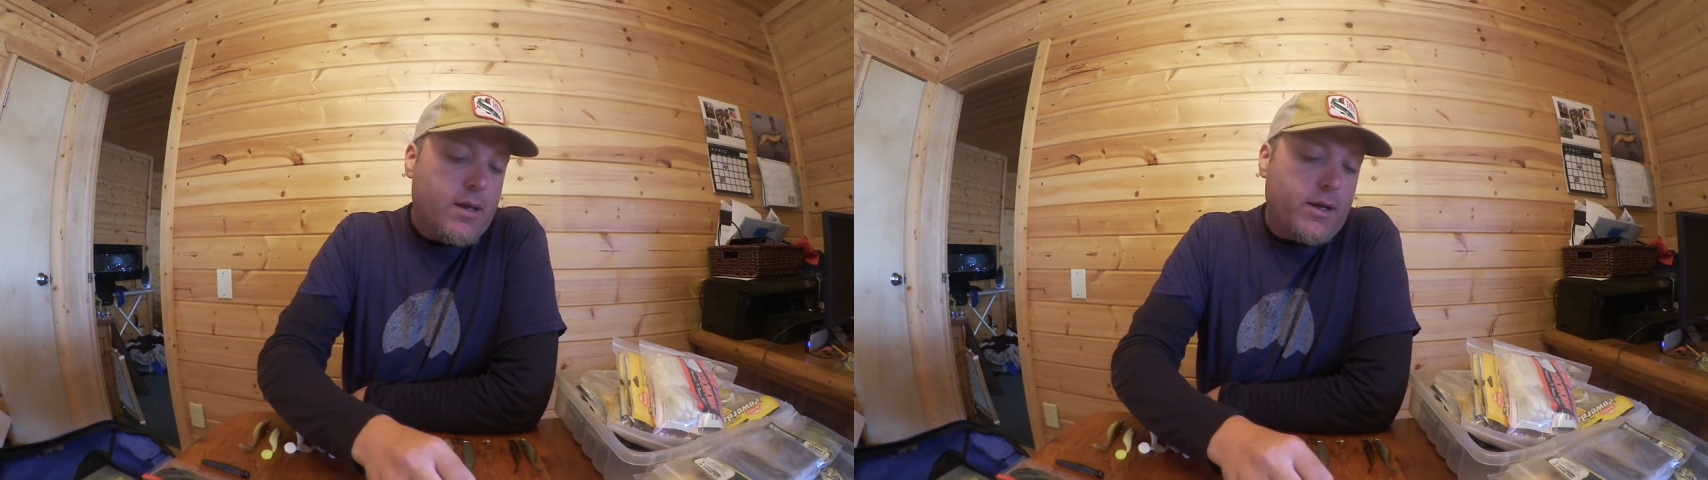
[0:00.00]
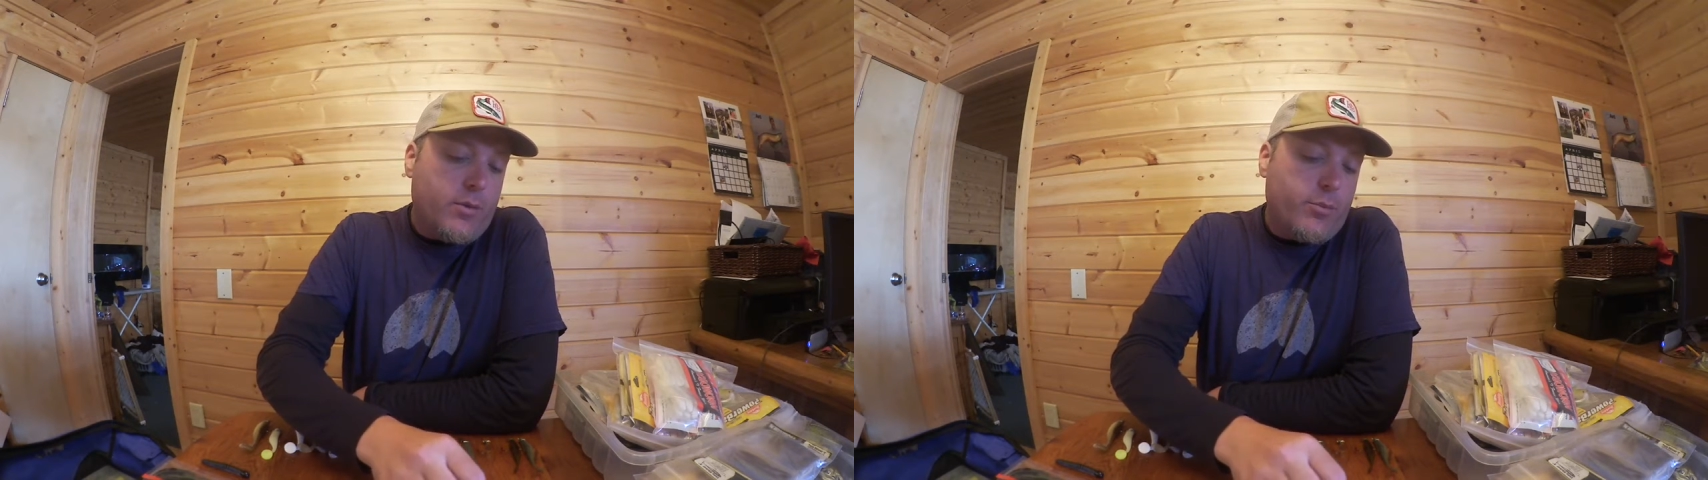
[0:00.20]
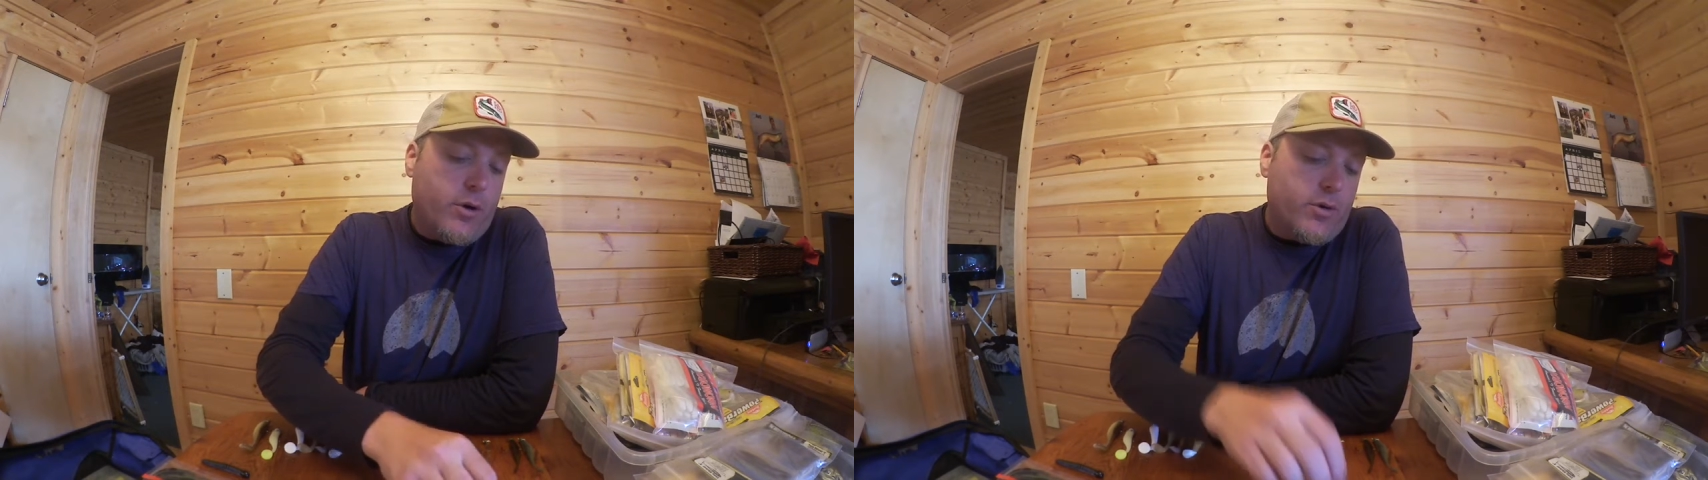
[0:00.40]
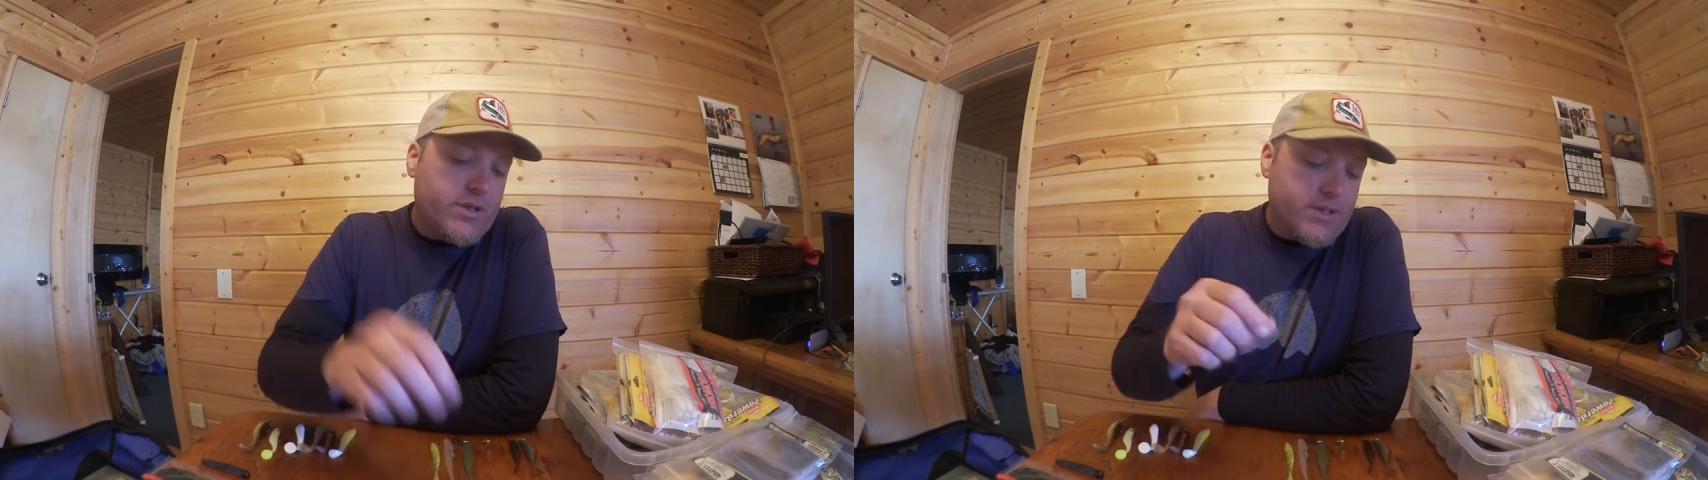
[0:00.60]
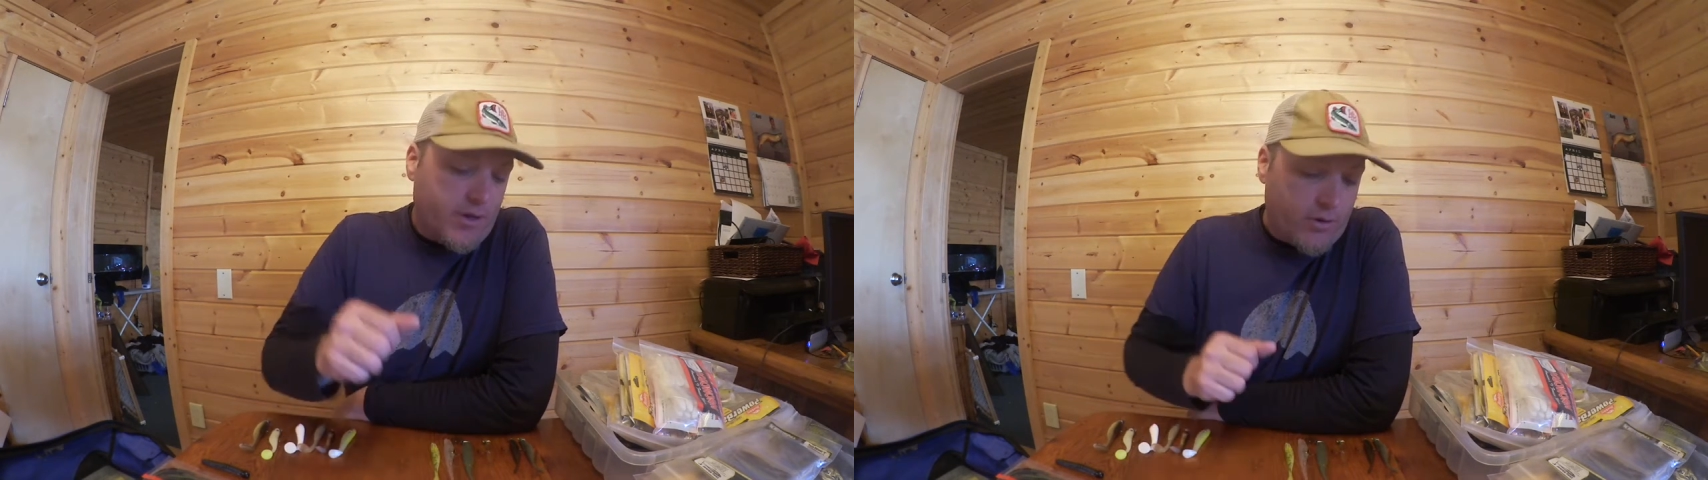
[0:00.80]
your boat
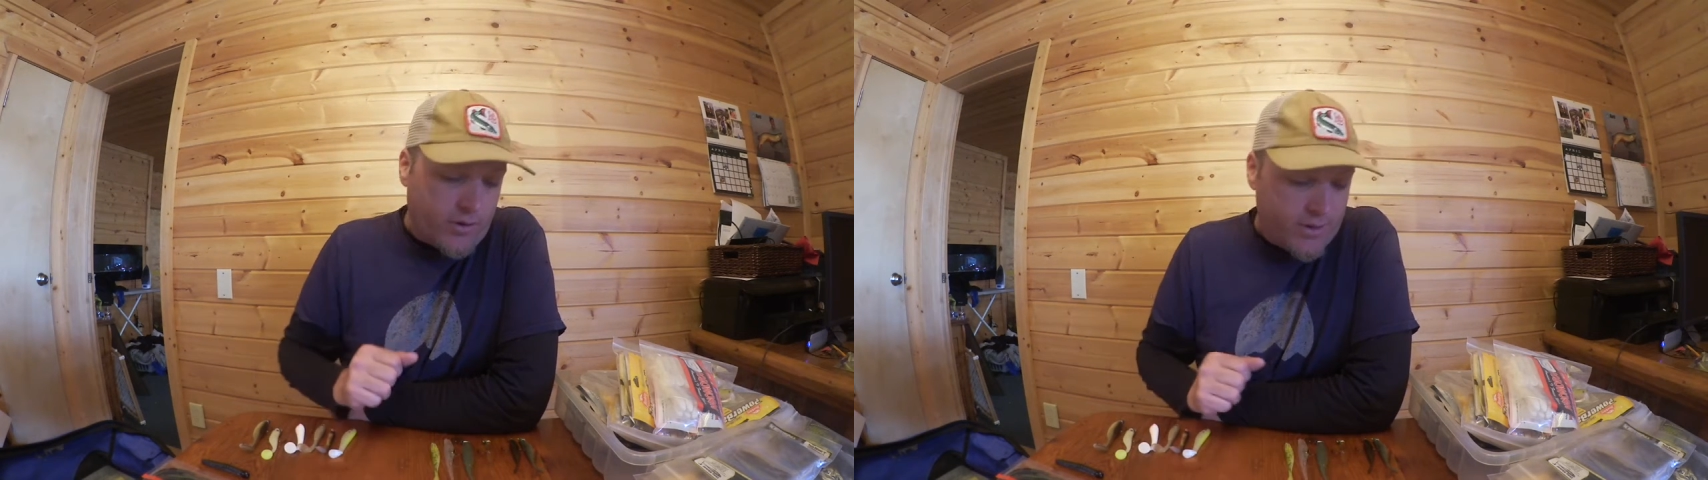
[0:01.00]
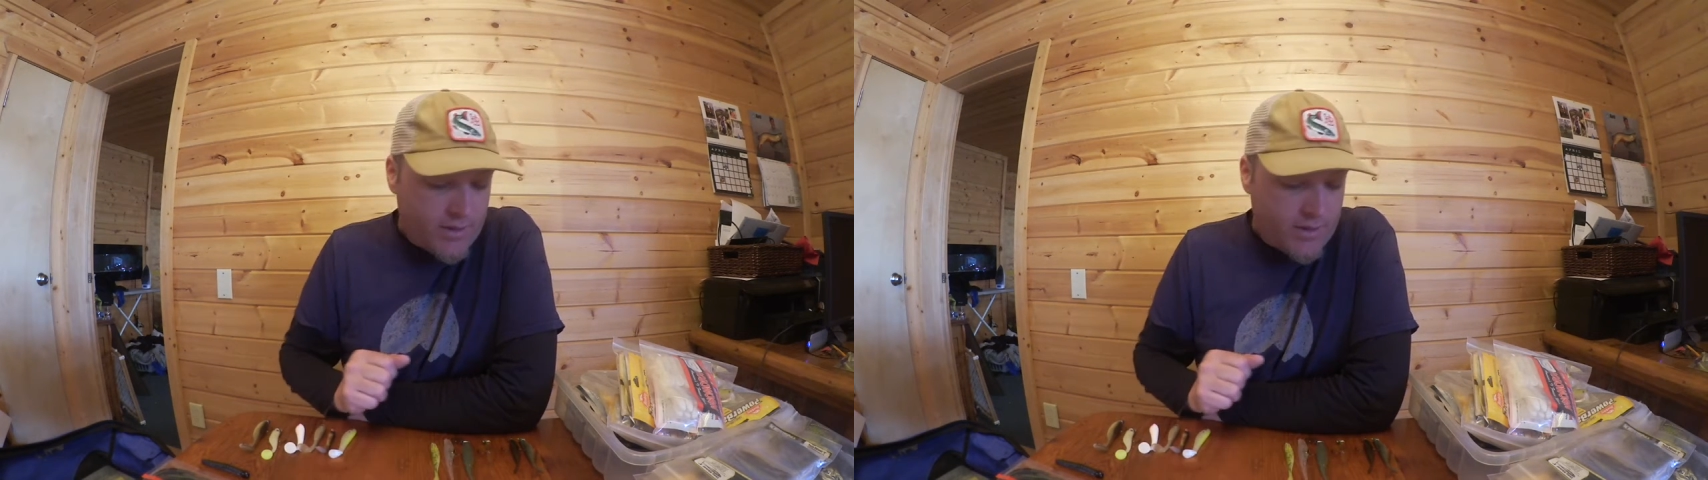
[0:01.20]
is the curly